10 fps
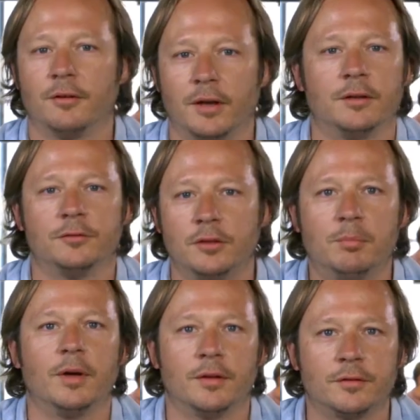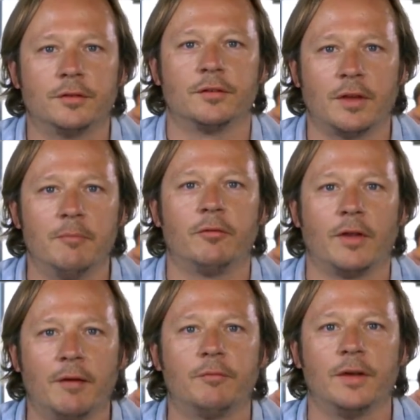Your energy bill is the same
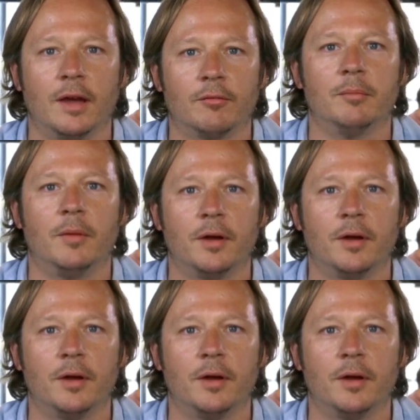flat fee every